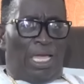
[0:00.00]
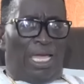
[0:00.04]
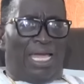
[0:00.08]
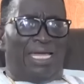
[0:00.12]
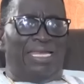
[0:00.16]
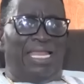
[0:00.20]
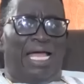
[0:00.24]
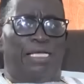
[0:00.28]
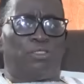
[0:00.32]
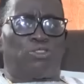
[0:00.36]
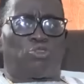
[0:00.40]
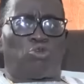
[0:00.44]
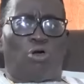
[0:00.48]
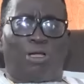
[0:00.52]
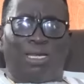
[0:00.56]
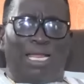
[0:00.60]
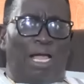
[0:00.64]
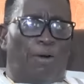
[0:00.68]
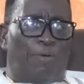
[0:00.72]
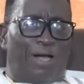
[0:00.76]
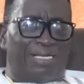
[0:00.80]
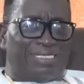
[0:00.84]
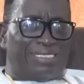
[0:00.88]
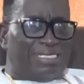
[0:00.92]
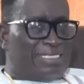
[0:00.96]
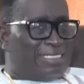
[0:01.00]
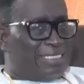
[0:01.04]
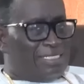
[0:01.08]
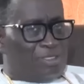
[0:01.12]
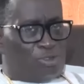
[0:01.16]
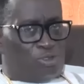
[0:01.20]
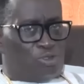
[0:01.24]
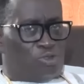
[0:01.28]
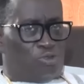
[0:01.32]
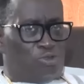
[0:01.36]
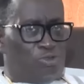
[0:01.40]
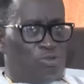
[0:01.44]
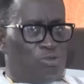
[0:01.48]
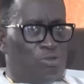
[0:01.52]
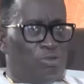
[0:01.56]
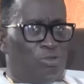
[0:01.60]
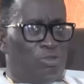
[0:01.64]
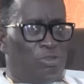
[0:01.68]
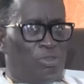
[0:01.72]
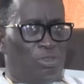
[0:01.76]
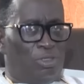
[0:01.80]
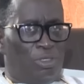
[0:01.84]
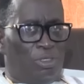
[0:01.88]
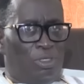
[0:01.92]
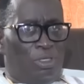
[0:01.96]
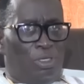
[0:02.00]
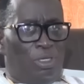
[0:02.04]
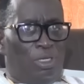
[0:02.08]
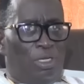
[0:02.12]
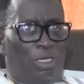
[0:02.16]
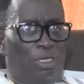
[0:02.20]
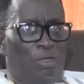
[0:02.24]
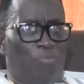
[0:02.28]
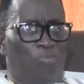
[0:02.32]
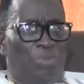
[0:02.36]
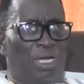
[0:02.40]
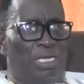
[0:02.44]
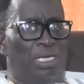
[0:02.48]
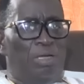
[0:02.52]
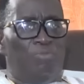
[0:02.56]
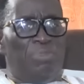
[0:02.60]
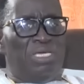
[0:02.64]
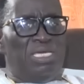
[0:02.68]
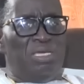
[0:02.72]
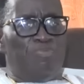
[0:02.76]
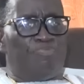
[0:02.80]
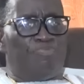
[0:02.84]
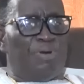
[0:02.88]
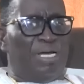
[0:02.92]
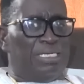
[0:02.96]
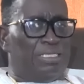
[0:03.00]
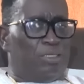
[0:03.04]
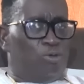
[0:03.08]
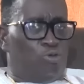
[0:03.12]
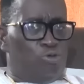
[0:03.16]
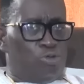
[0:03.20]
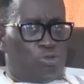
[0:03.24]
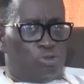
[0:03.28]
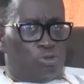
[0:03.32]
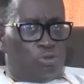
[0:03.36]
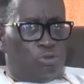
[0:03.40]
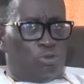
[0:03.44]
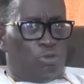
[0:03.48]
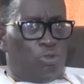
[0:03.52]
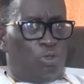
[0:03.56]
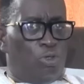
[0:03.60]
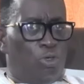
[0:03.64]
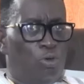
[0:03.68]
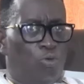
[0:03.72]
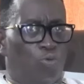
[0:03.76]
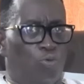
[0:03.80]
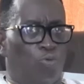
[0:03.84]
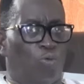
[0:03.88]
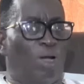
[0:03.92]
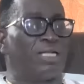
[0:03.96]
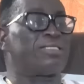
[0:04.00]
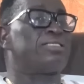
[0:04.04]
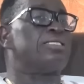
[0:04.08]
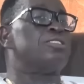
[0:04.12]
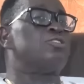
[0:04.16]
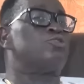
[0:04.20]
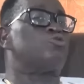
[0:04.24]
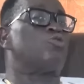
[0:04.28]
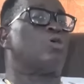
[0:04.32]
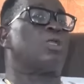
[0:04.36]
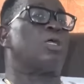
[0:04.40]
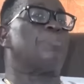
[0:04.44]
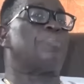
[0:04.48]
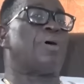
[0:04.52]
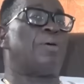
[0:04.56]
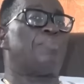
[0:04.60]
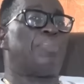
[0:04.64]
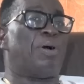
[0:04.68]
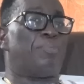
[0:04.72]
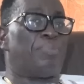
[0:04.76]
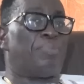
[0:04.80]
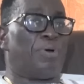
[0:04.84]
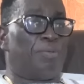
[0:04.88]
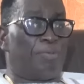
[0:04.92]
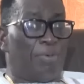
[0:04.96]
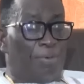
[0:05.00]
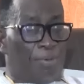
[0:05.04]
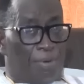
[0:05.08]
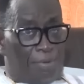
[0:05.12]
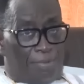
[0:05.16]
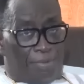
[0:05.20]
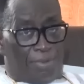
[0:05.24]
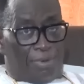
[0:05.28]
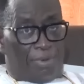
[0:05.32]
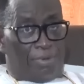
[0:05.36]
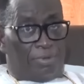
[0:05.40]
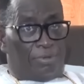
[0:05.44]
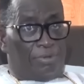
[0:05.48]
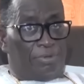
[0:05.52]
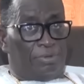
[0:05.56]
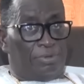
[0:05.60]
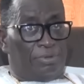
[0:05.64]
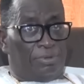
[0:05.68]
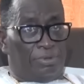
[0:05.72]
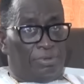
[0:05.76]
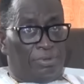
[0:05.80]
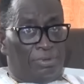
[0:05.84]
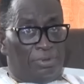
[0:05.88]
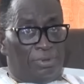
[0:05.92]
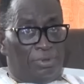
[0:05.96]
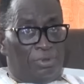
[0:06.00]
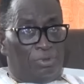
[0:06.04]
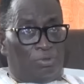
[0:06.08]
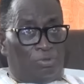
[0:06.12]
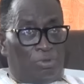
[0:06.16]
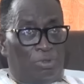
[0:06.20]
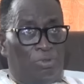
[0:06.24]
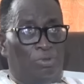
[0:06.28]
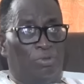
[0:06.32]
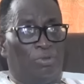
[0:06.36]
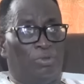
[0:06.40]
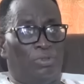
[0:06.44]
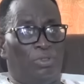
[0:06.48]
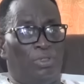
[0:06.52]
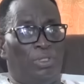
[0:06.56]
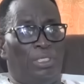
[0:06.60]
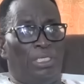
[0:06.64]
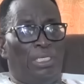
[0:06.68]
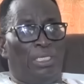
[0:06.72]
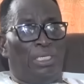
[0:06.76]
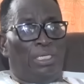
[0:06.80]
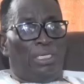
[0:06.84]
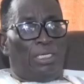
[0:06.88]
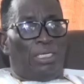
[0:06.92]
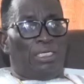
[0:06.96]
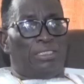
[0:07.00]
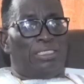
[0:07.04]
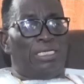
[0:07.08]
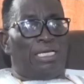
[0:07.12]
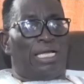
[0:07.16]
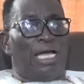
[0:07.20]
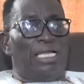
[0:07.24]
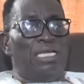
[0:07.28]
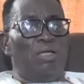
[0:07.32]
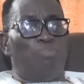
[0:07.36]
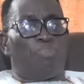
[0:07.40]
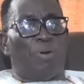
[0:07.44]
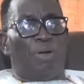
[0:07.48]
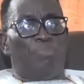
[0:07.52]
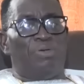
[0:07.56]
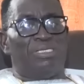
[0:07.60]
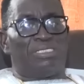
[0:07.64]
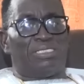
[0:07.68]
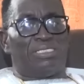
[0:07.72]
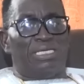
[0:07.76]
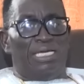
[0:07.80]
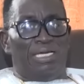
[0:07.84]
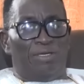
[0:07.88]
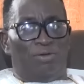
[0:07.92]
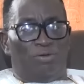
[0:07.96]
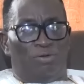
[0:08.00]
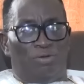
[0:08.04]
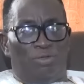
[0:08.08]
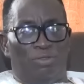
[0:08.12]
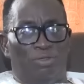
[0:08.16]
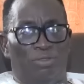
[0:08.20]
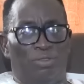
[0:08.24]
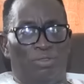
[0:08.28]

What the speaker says: And I'm sorry about it. Made me Pentecost. What is sorry, papa? So, it is can be seen.